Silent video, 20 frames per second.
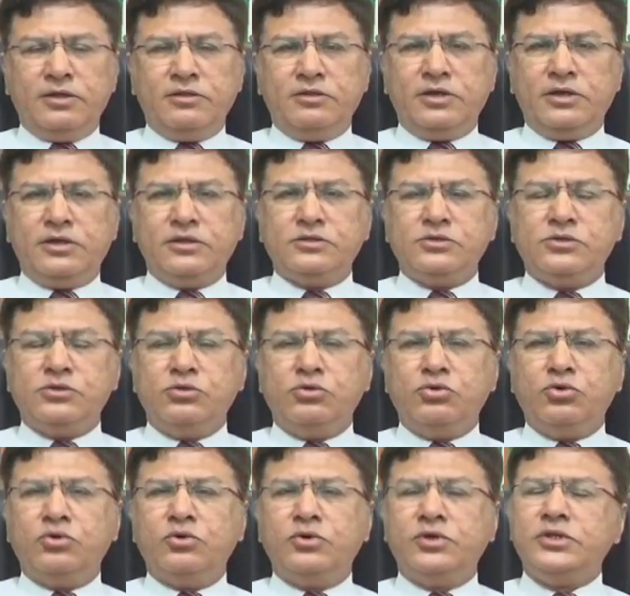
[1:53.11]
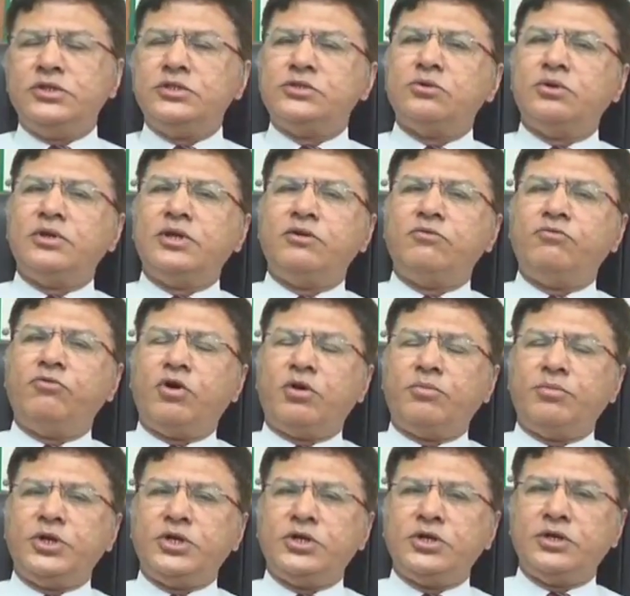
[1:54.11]
There is no insulin
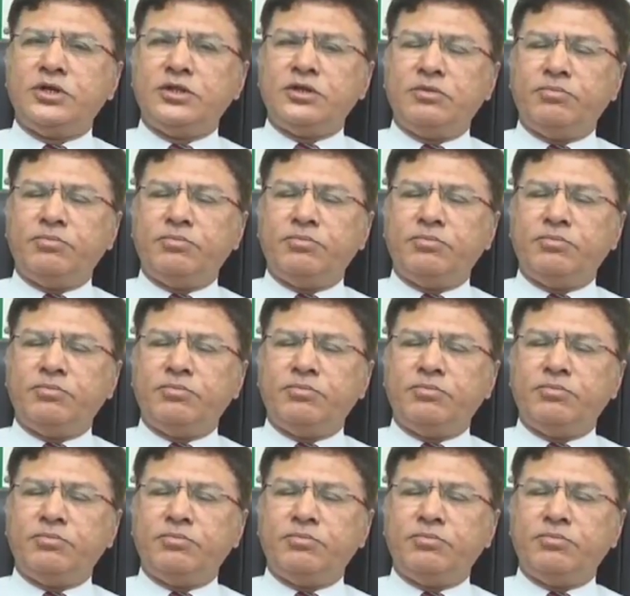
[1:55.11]
formation in